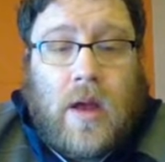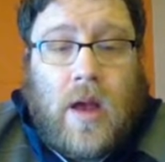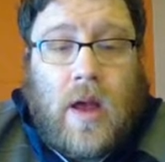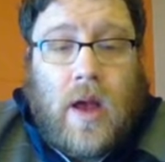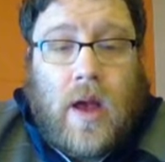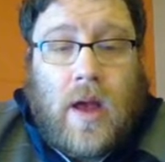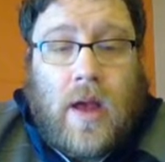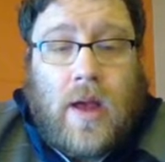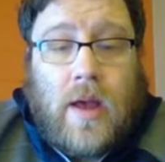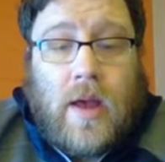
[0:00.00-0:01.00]
uh,
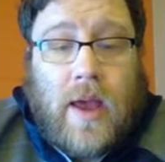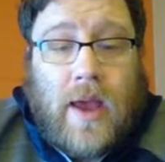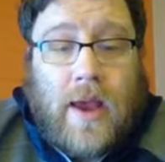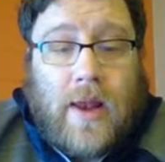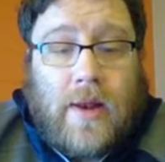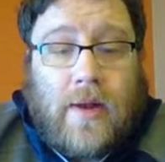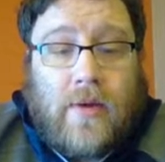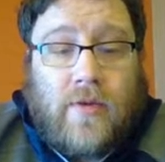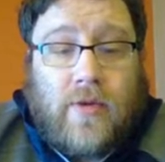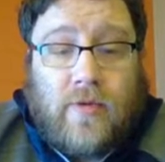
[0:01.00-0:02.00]
and
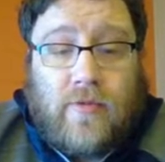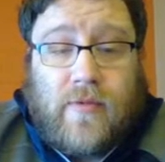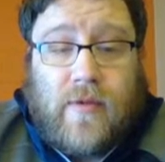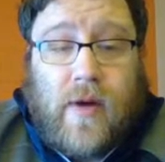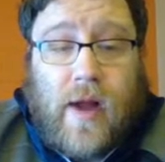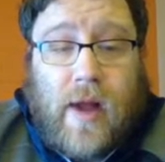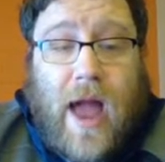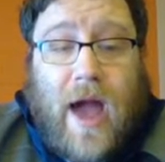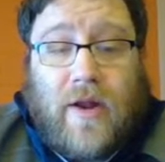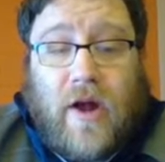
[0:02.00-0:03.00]

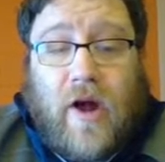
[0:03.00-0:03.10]
out